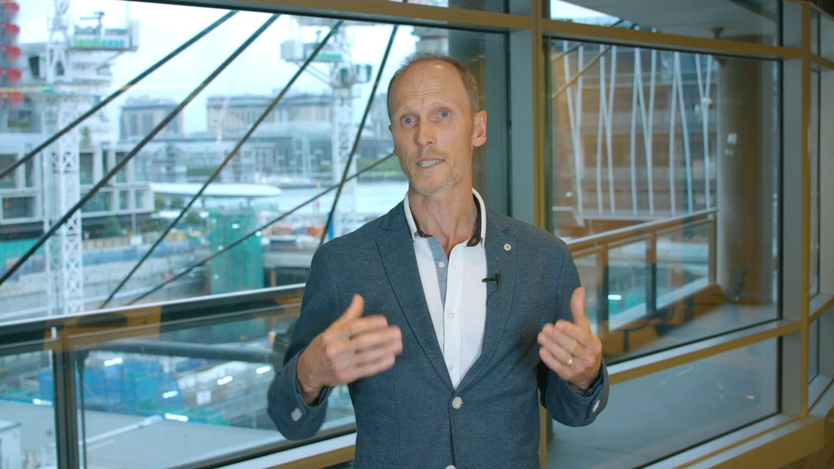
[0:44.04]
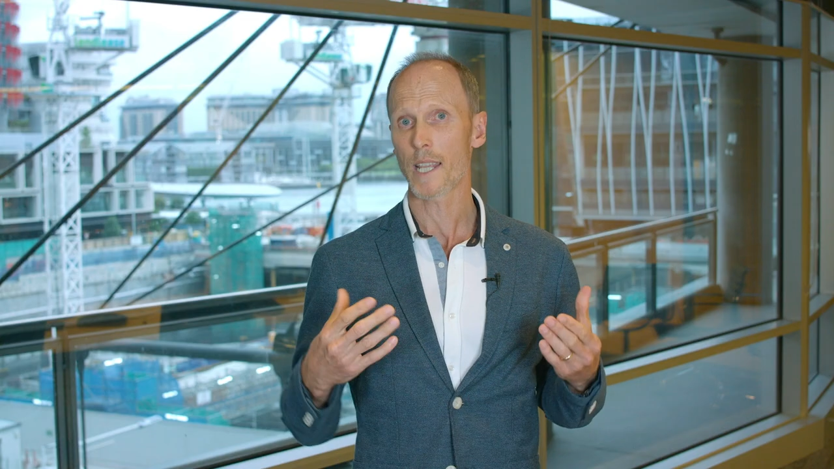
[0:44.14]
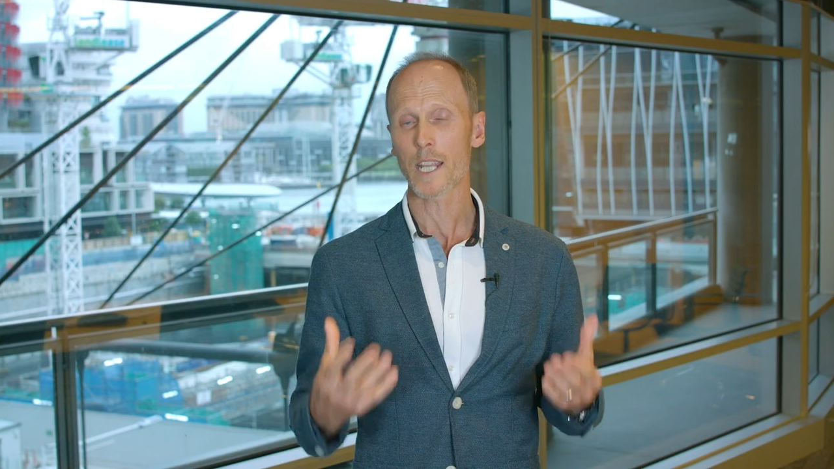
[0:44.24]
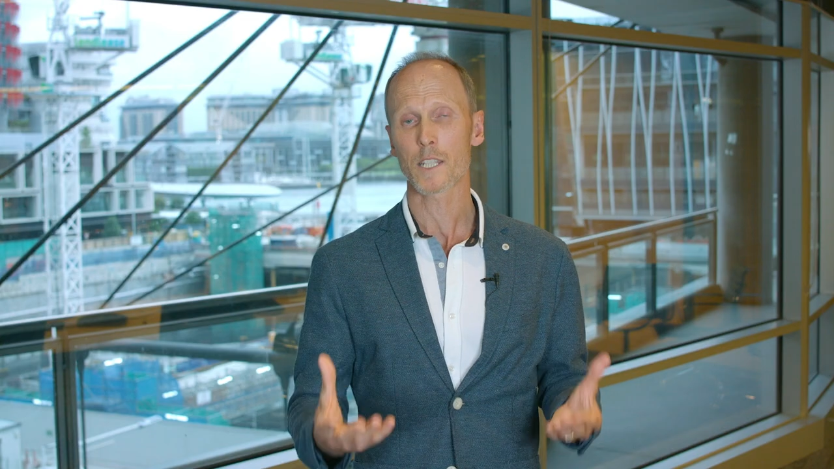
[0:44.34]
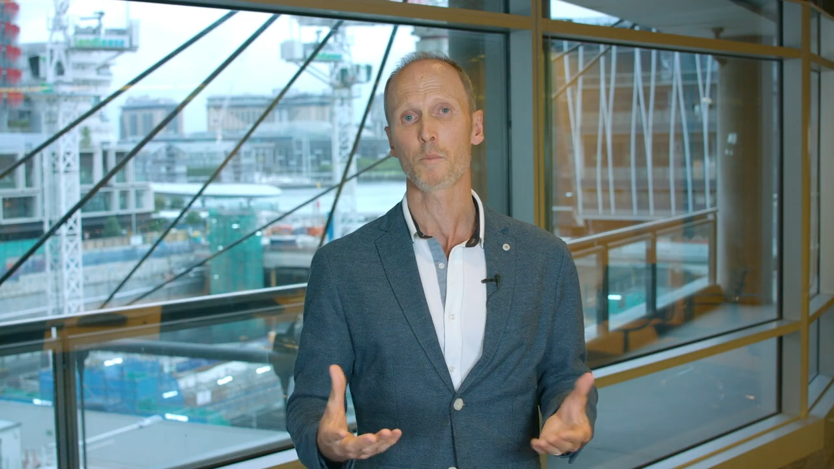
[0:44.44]
its
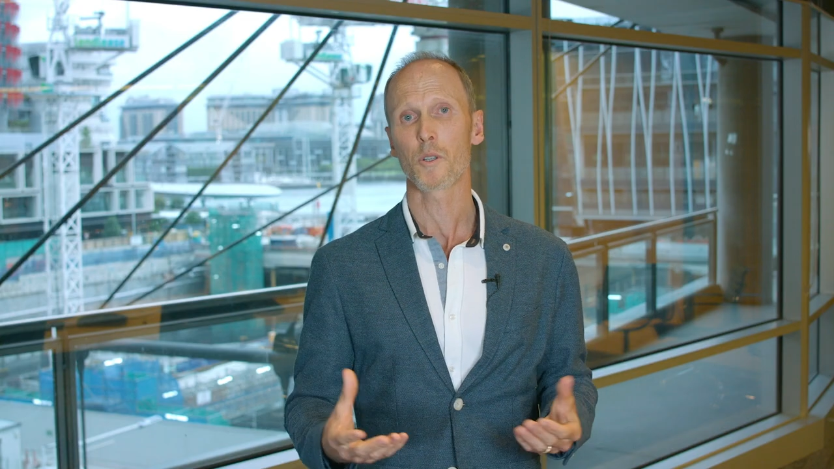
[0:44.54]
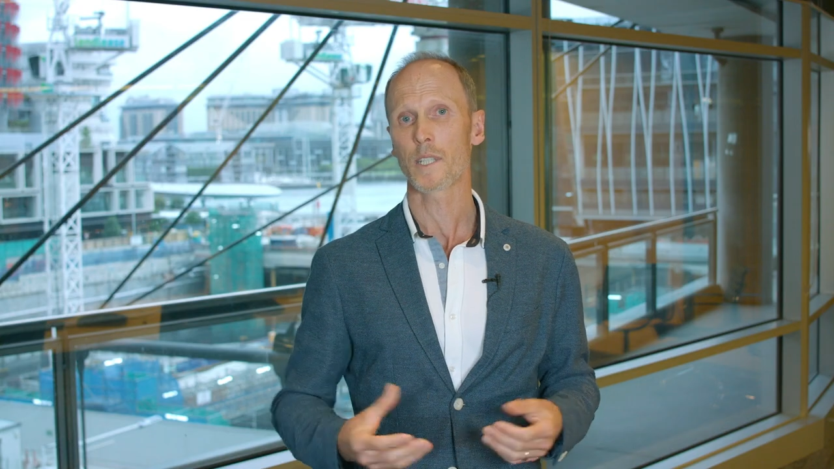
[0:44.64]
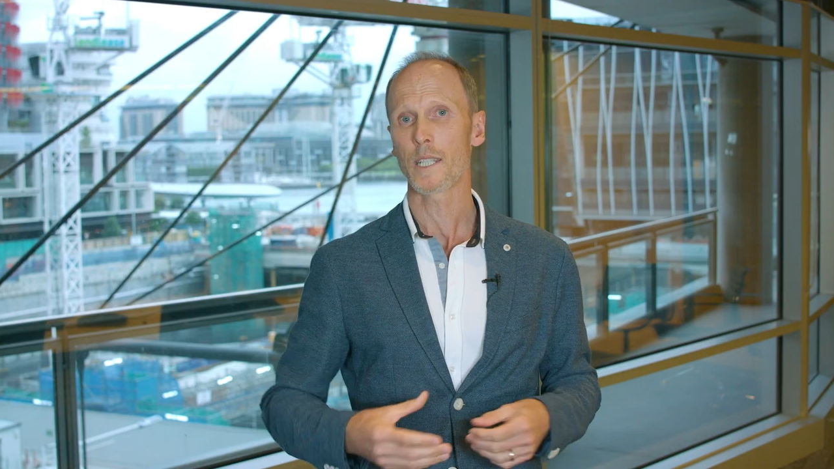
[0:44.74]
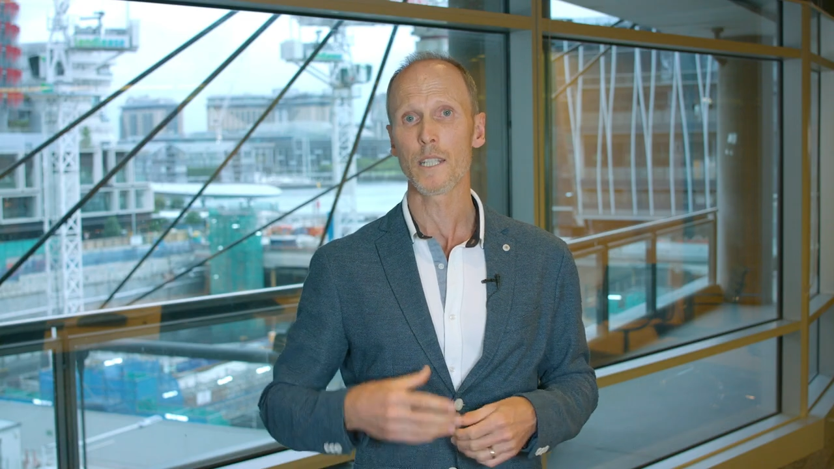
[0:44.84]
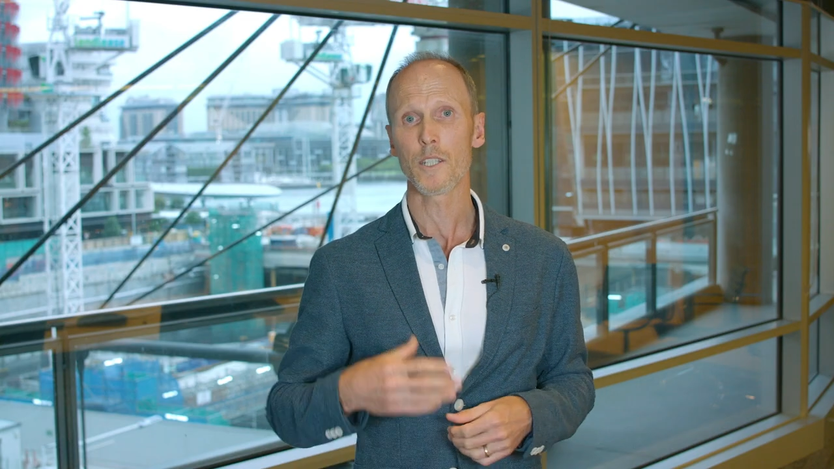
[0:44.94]

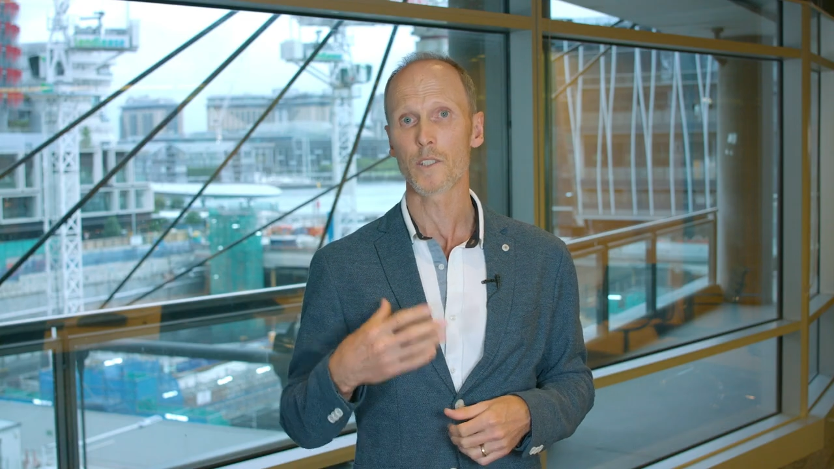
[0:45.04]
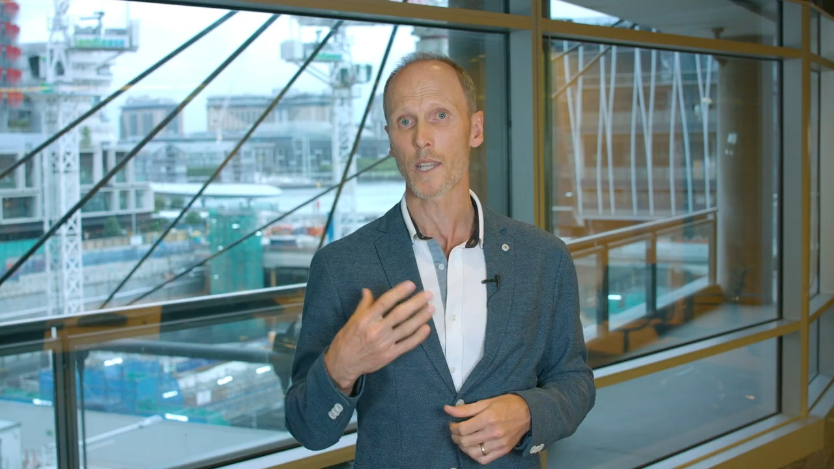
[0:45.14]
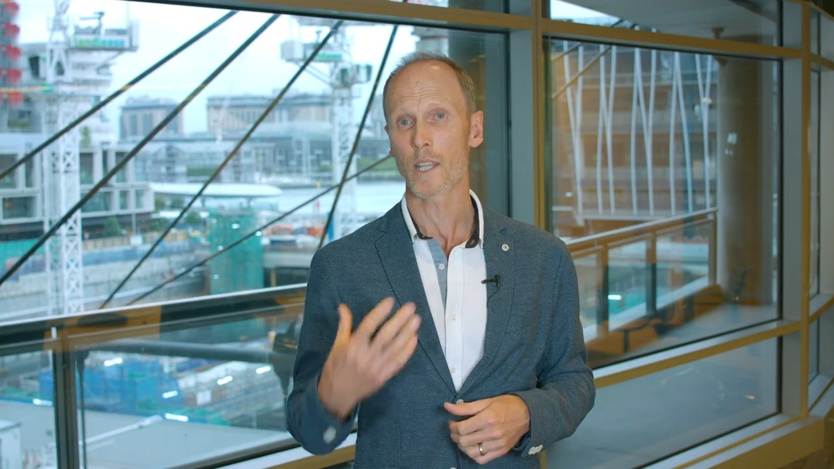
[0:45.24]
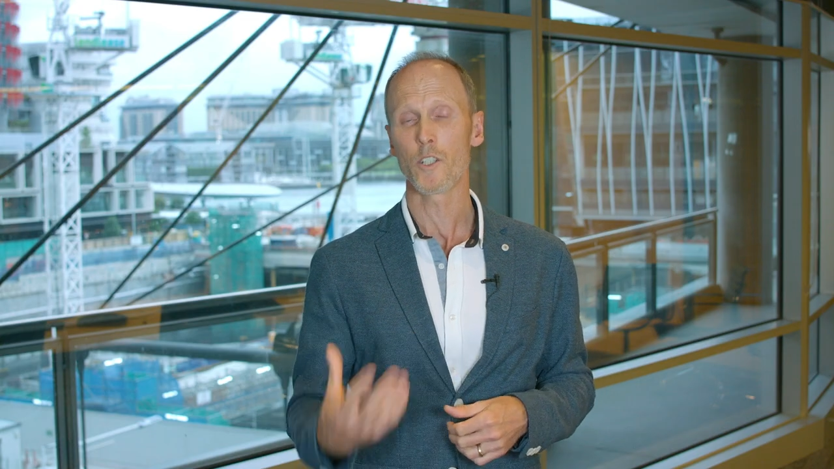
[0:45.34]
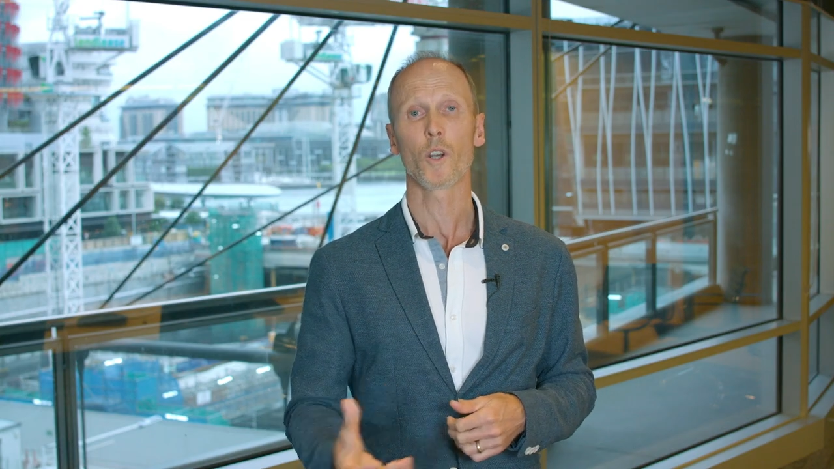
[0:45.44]

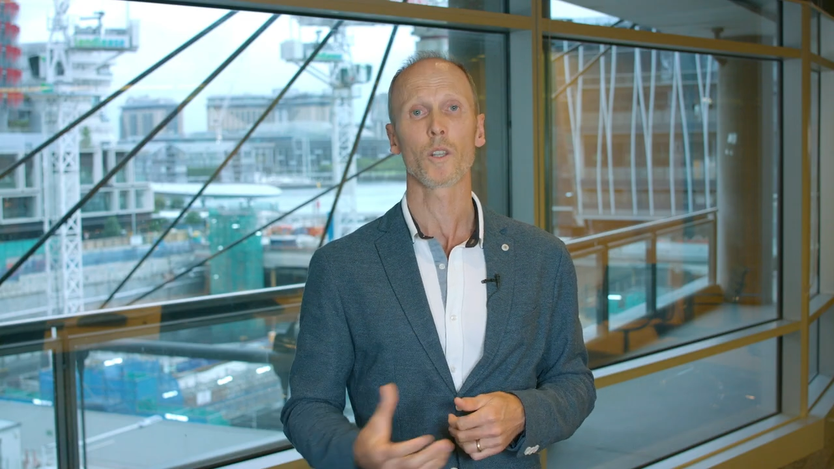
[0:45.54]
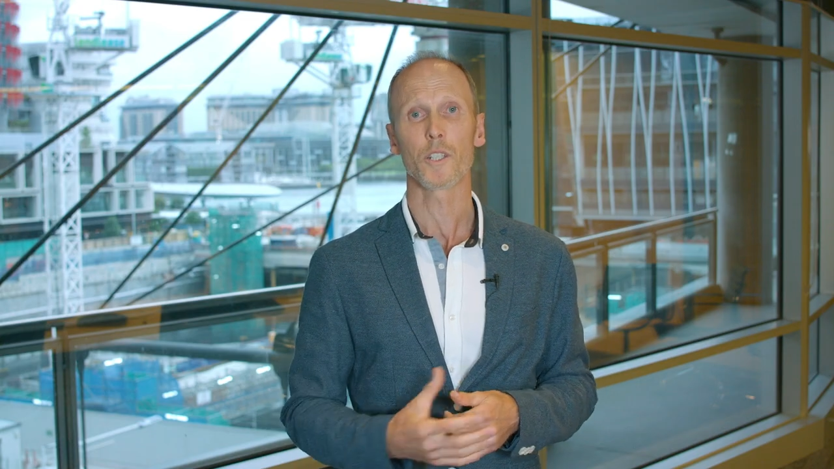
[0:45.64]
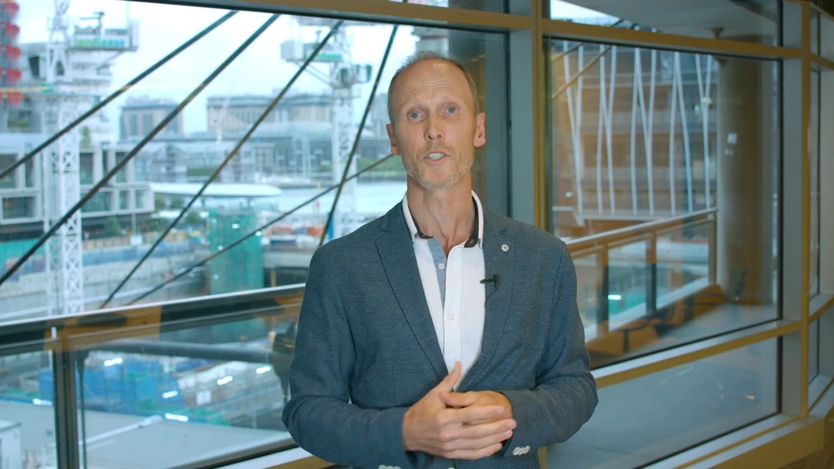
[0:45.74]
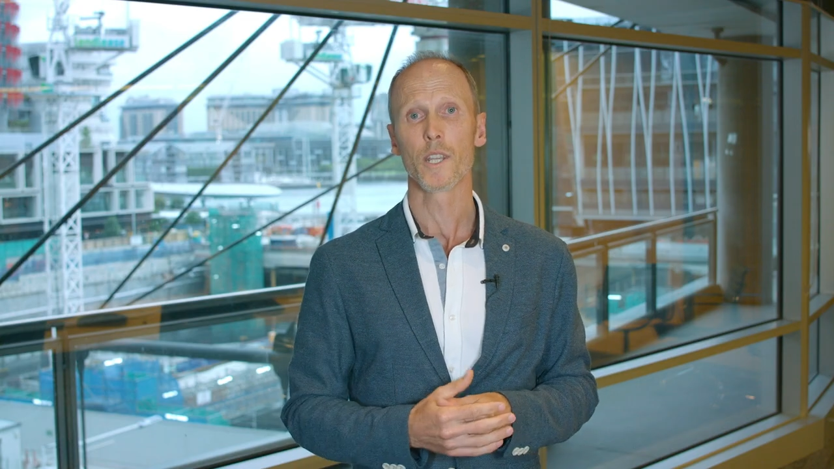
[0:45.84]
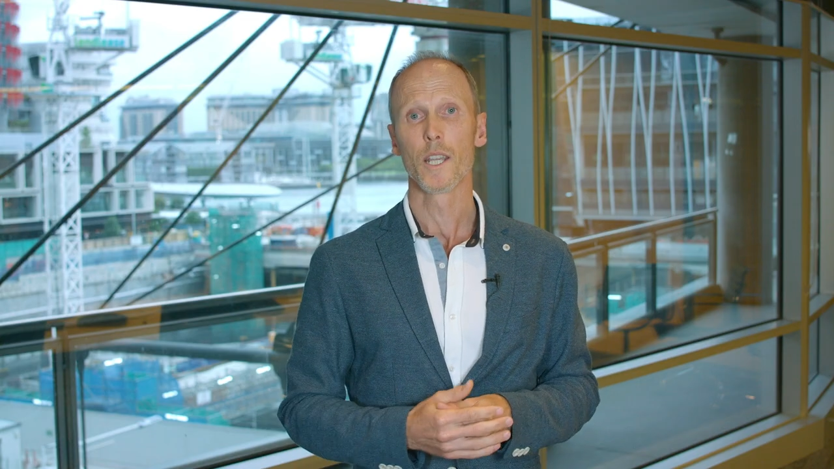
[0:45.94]
expertise and
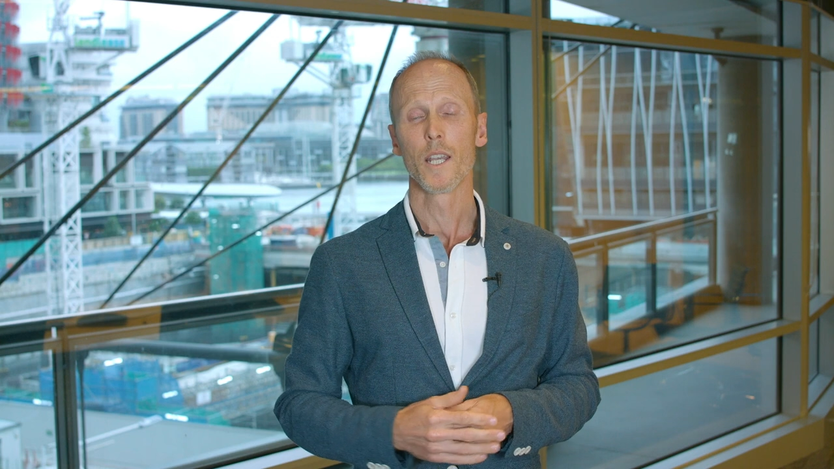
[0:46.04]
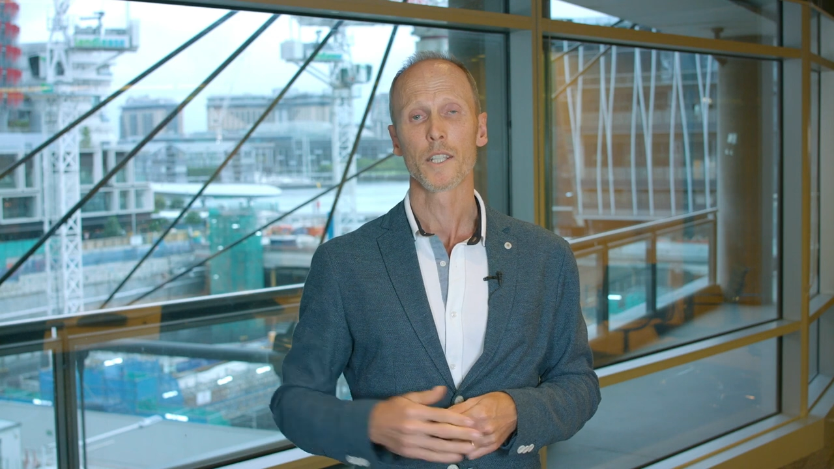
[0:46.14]
knowledge